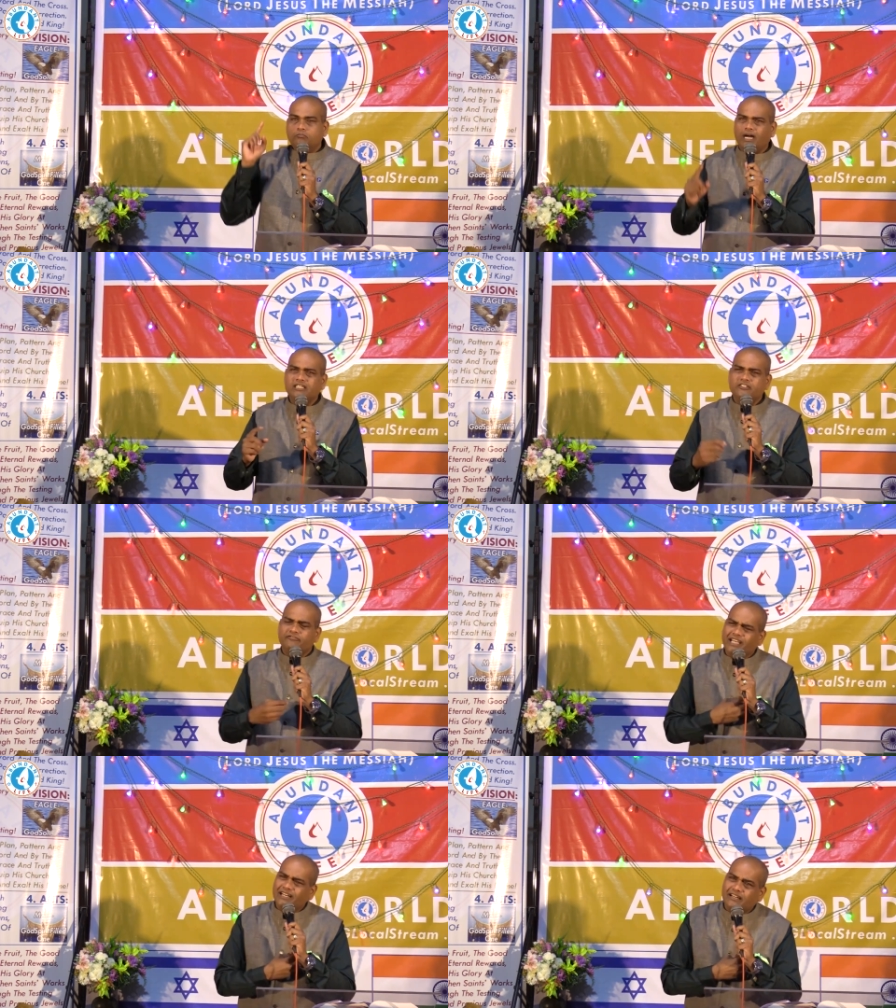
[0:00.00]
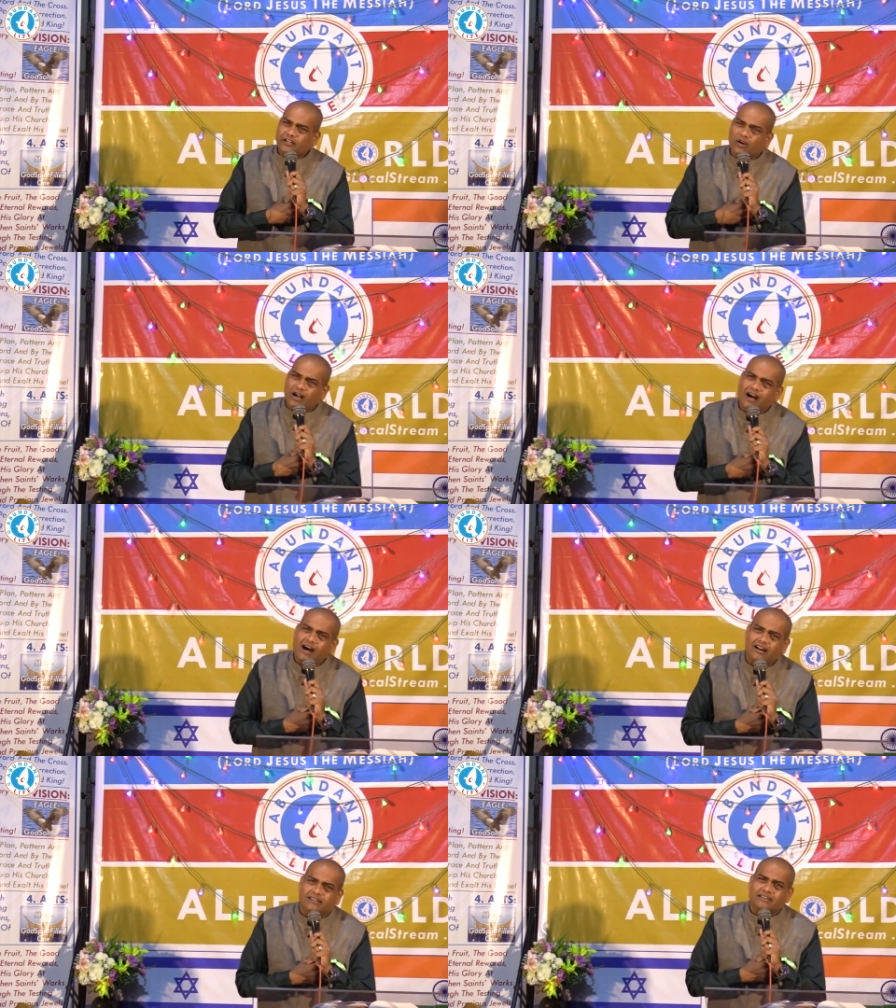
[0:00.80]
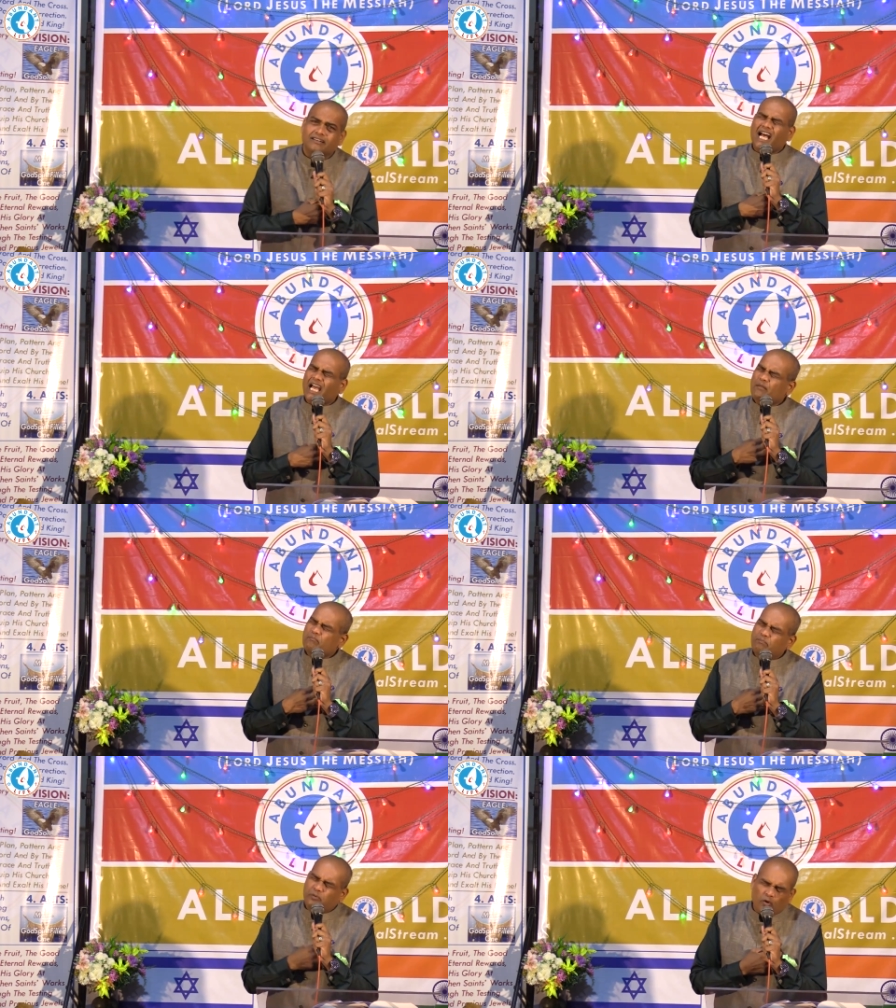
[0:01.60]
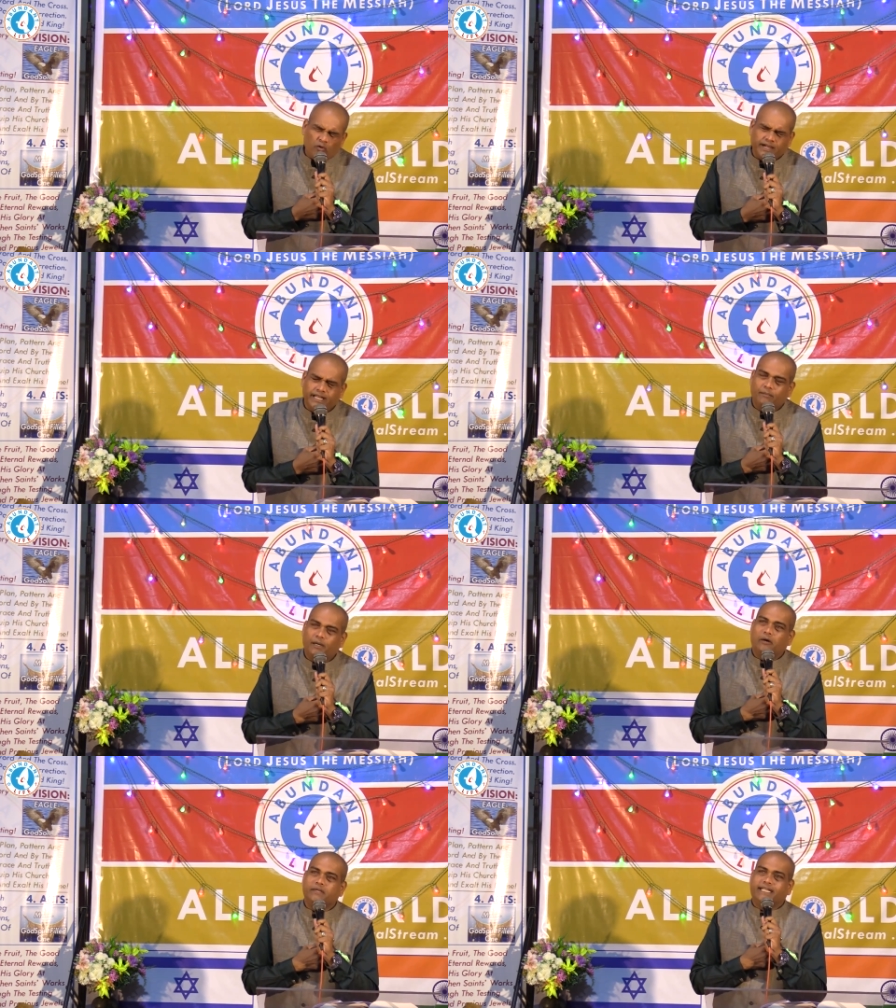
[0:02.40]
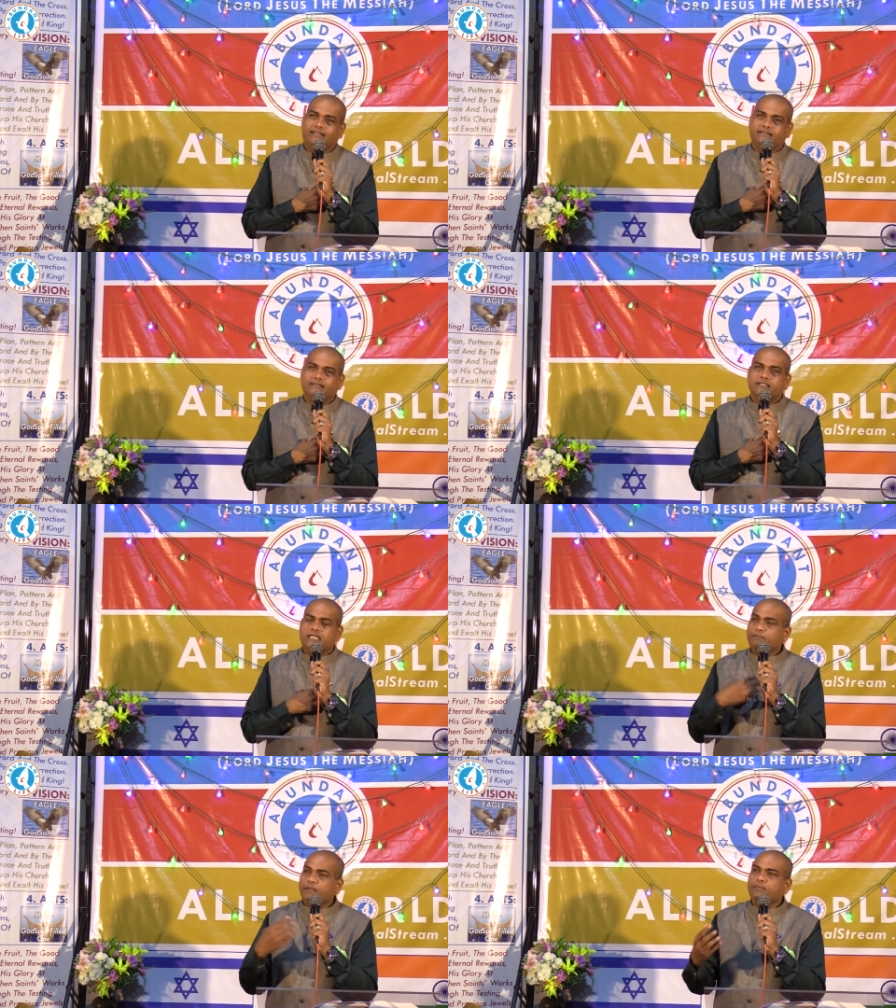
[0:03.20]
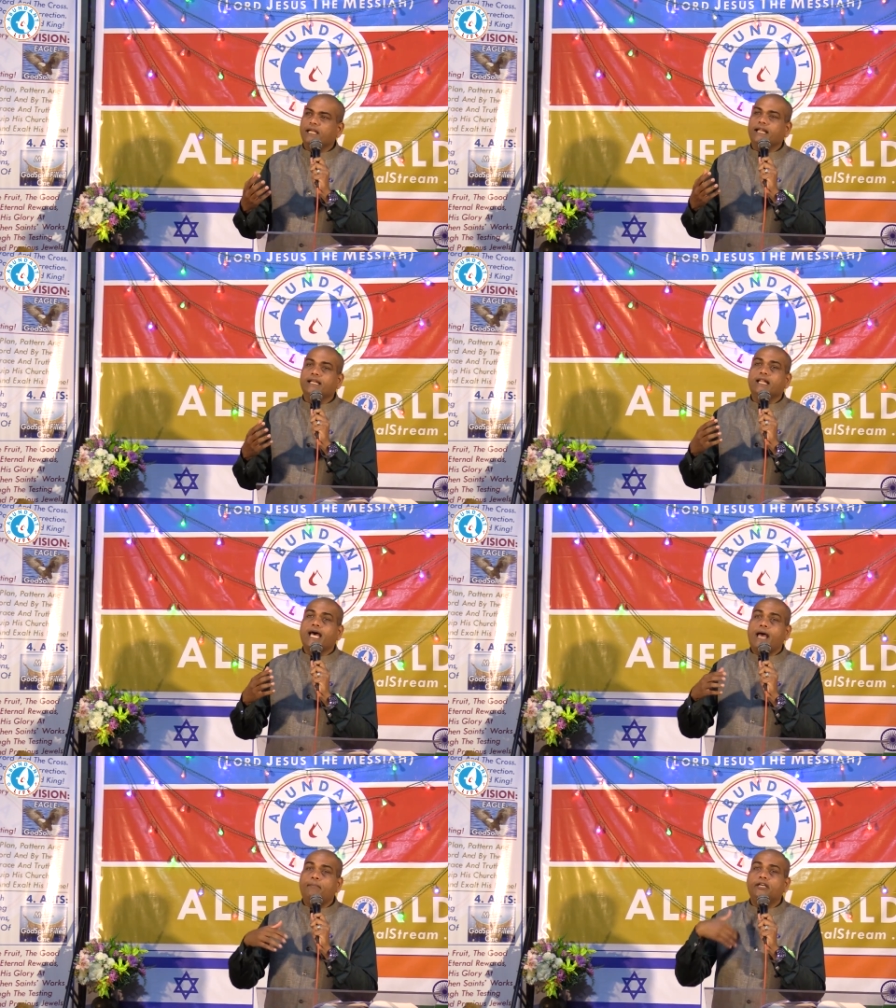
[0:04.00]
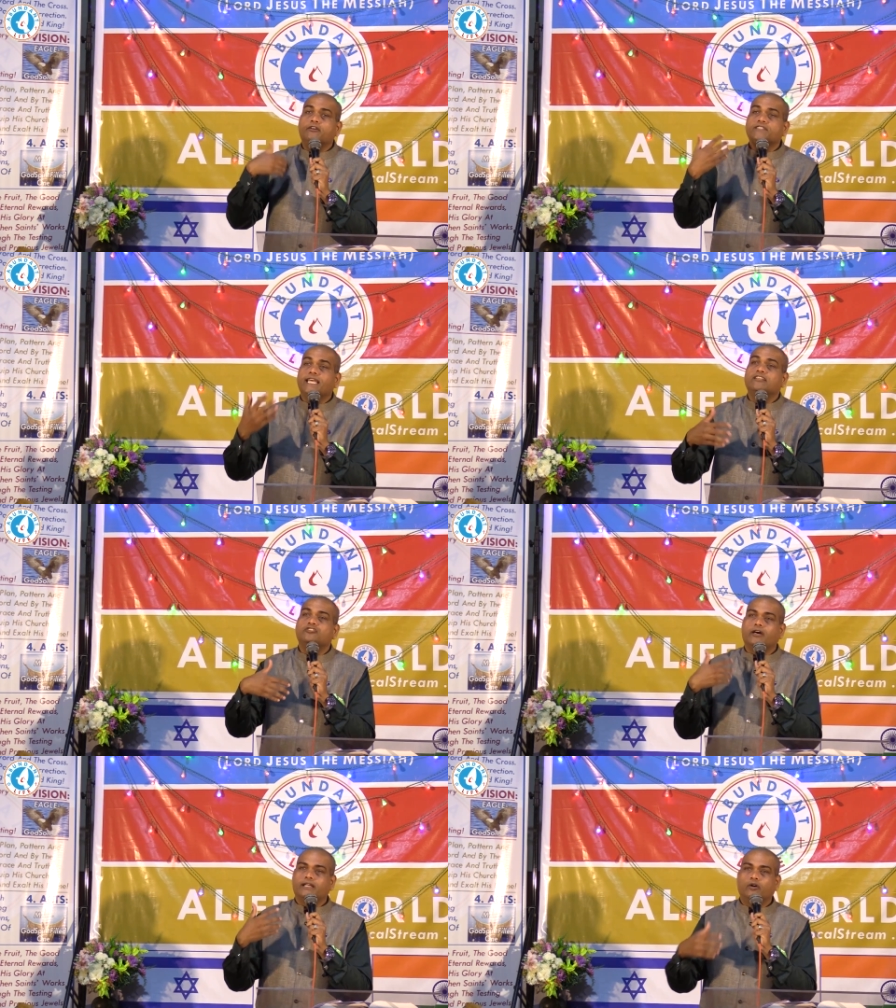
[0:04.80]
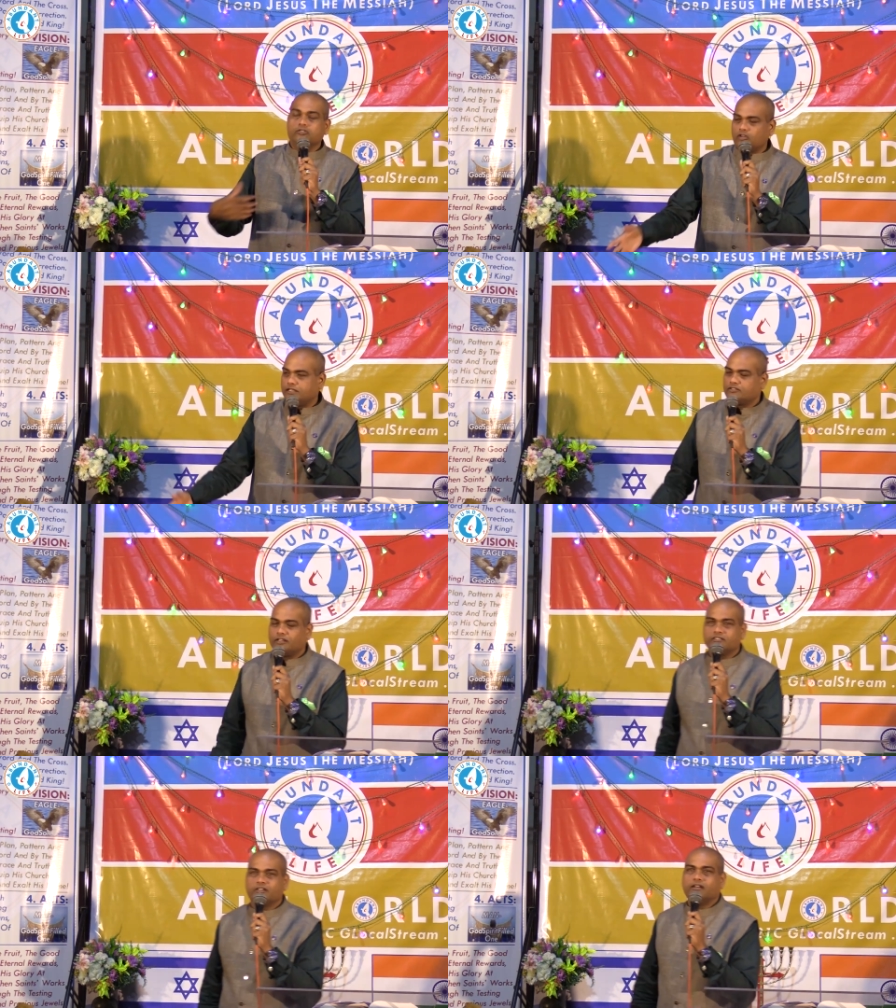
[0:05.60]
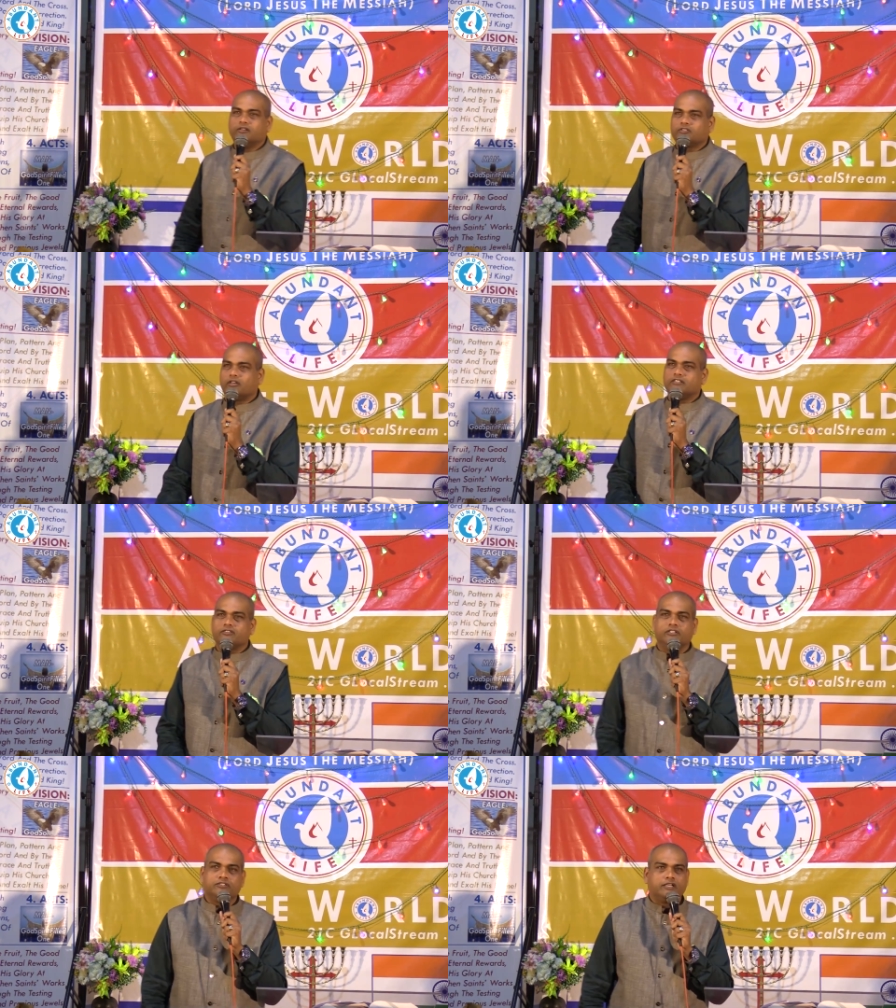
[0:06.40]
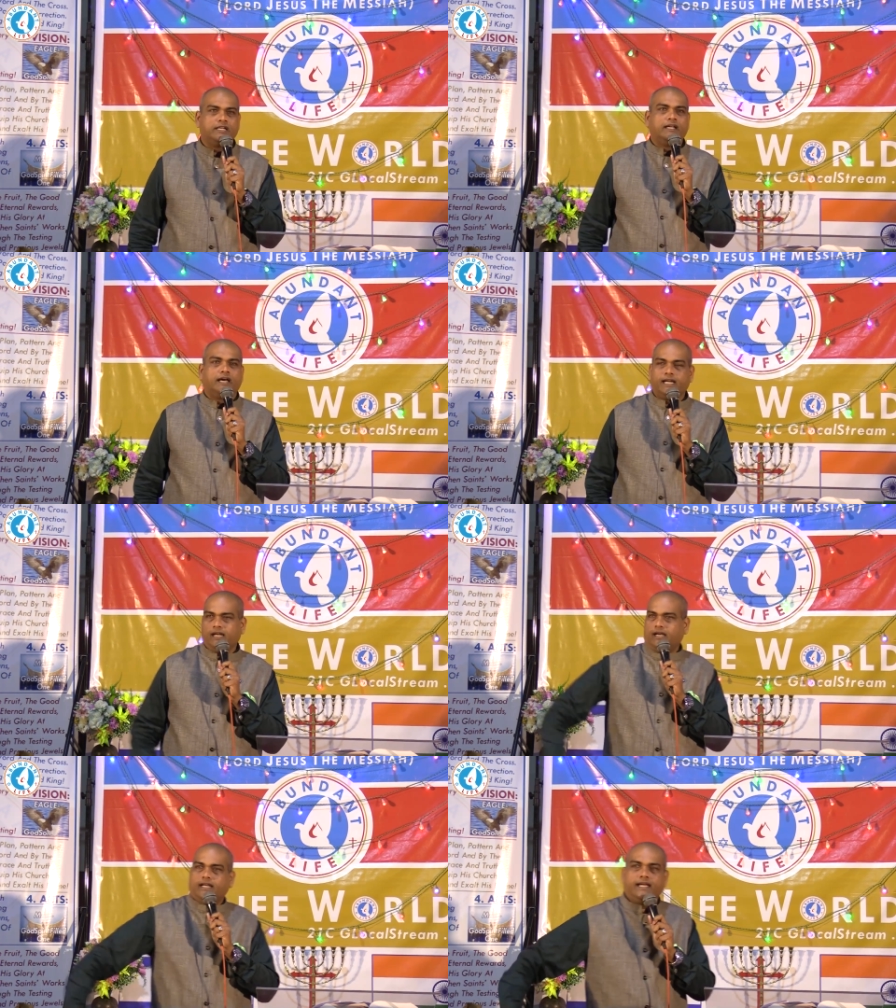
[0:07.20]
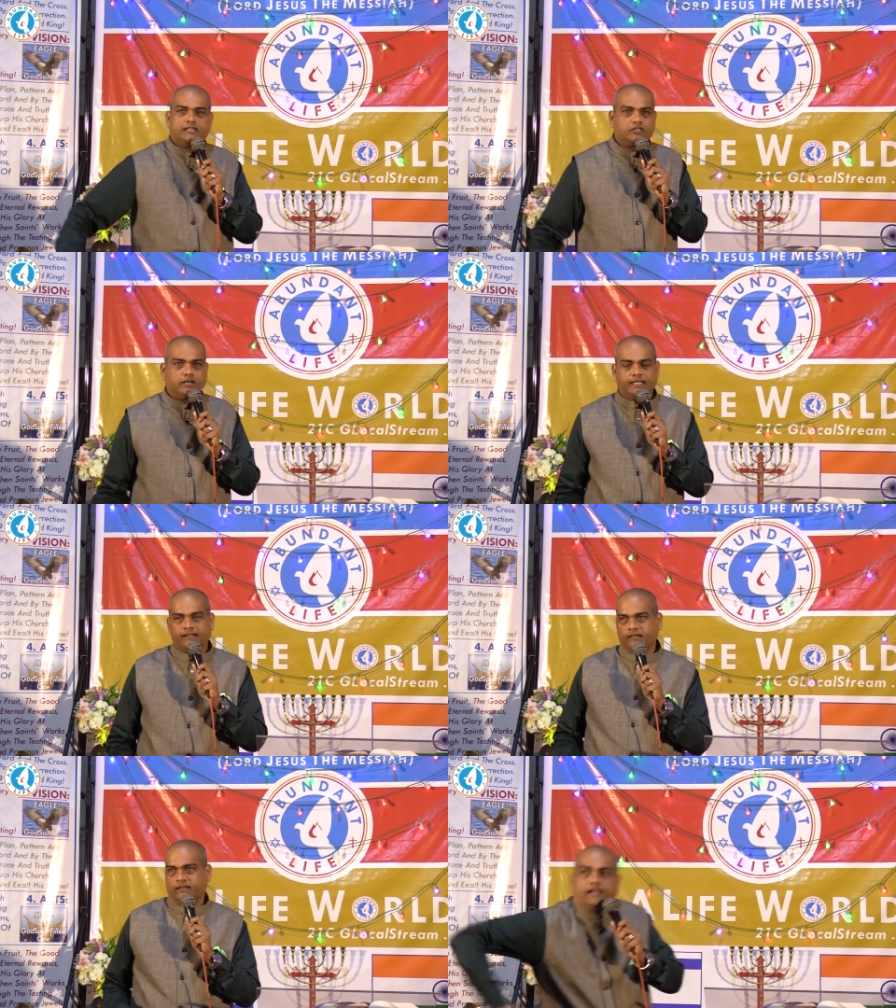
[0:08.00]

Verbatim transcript: must feel it in your heart. I am broken about it. Some people are in the habit of saying sorry. Oh, sorry, sorry, sorry. Oh, sorry, sorry, sorry. Are lag gaya, sorry.